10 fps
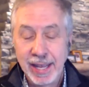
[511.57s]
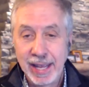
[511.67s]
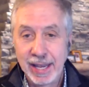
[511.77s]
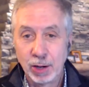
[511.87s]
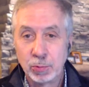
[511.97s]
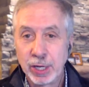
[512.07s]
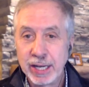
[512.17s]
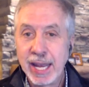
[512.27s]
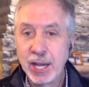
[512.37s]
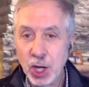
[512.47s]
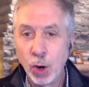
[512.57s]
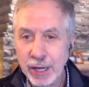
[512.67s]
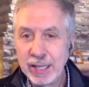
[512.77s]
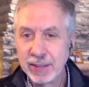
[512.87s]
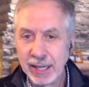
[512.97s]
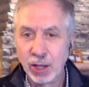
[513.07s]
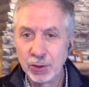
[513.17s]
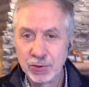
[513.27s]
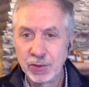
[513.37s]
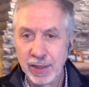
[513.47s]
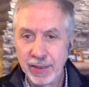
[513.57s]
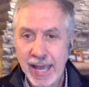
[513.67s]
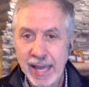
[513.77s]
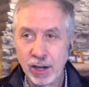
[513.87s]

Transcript: and our brain can't know anything else than that.